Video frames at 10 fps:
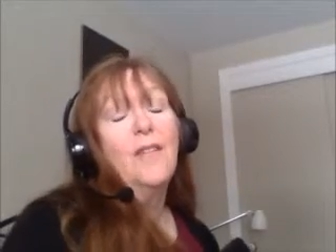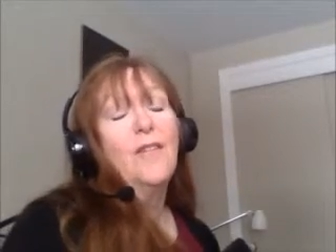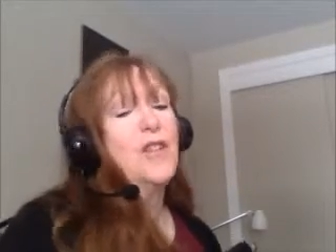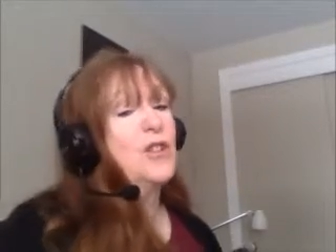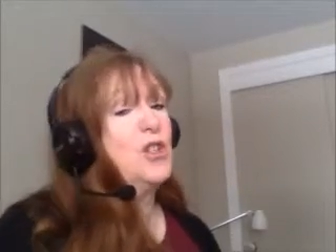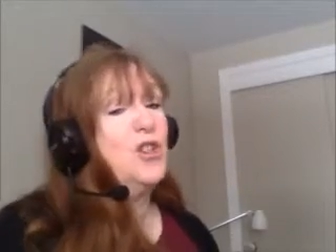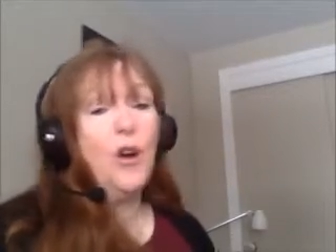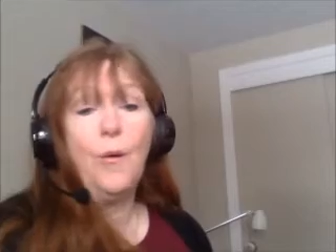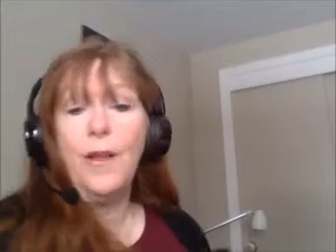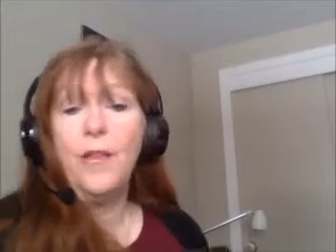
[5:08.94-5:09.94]
For there's
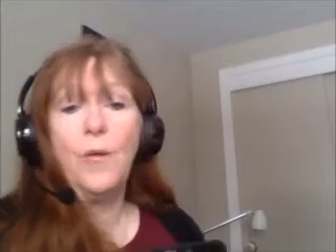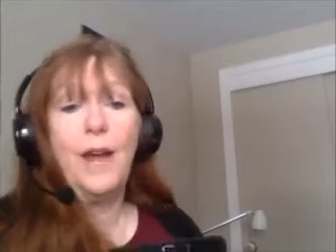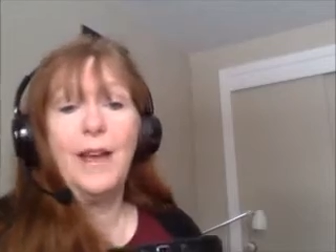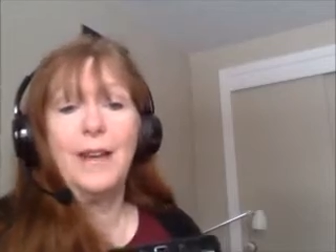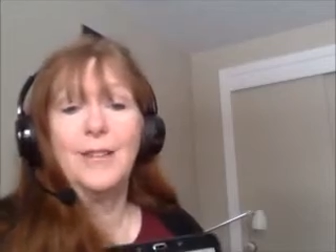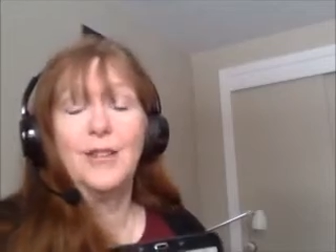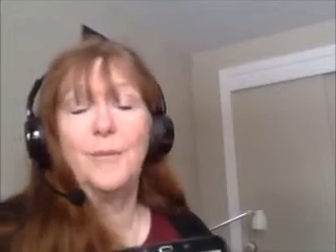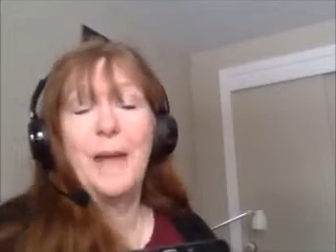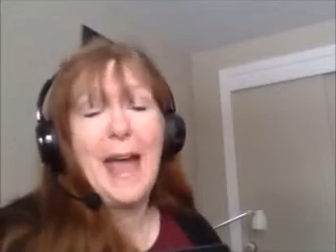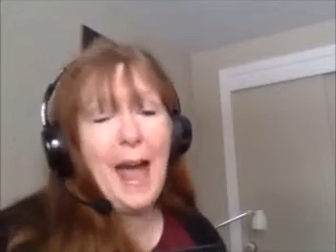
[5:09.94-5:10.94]
no other way to
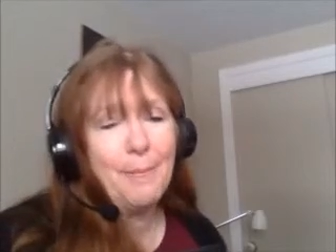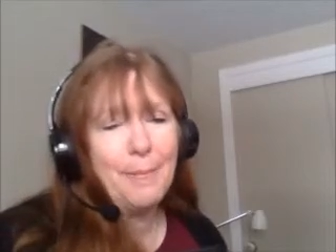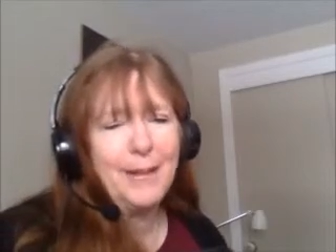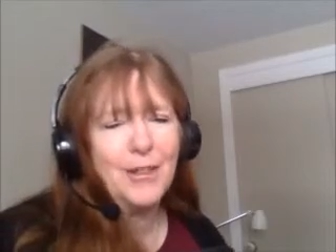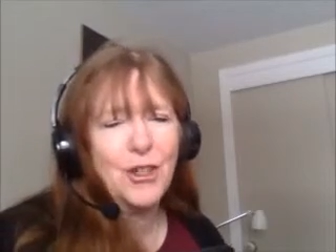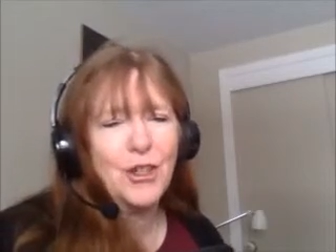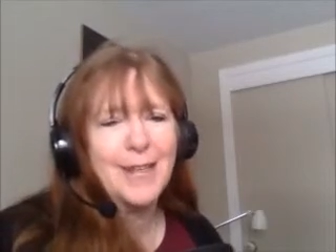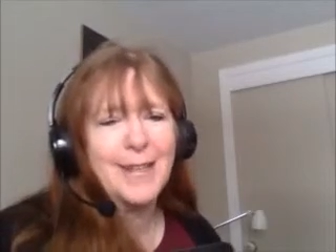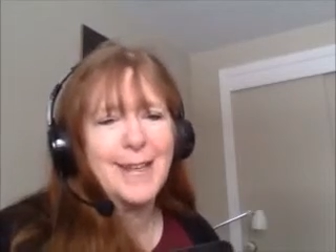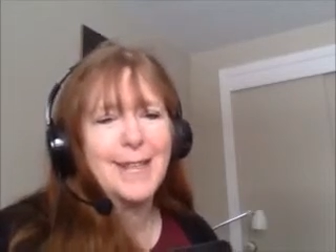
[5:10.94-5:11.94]
be happy in
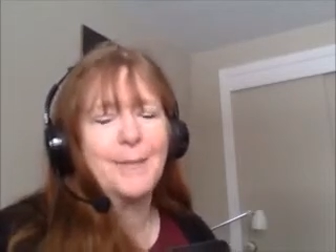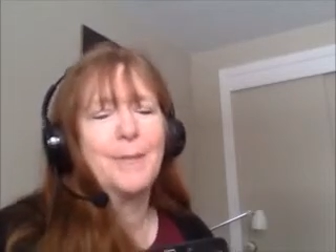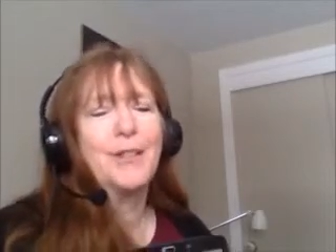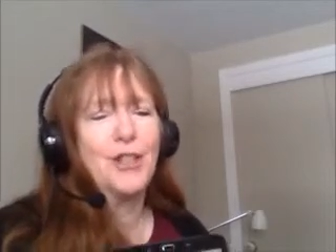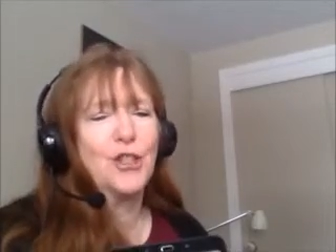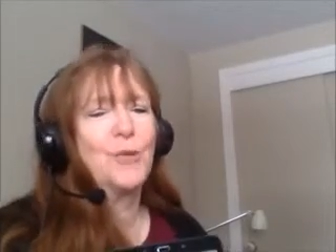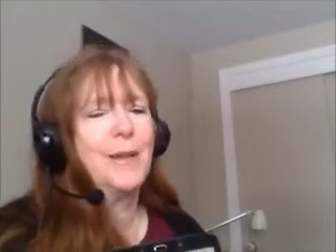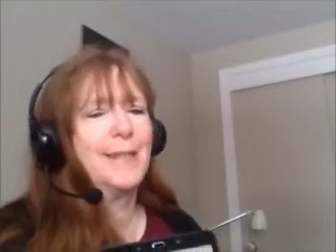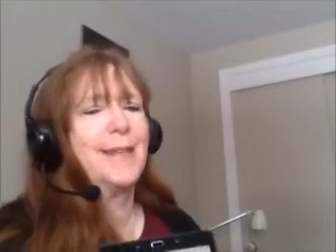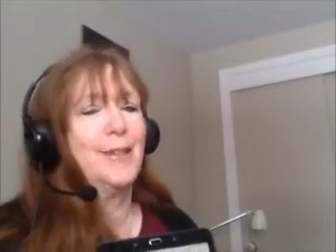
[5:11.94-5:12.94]
Jesus but to
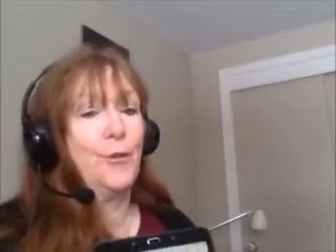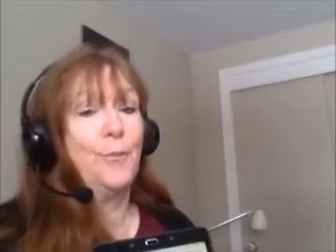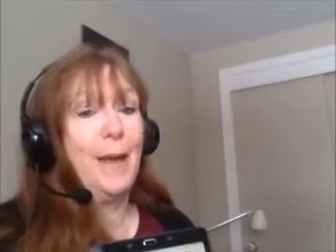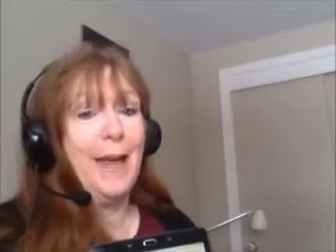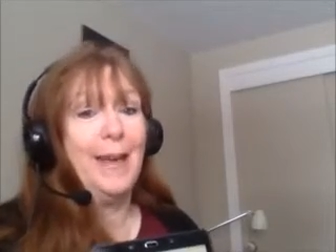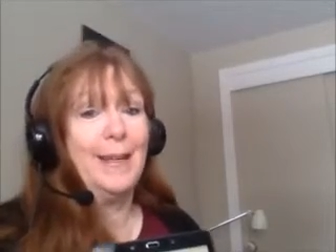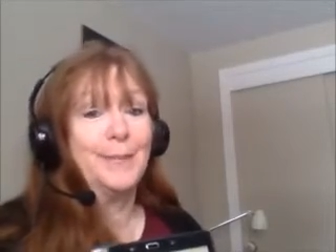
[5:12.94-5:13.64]
trust and obey.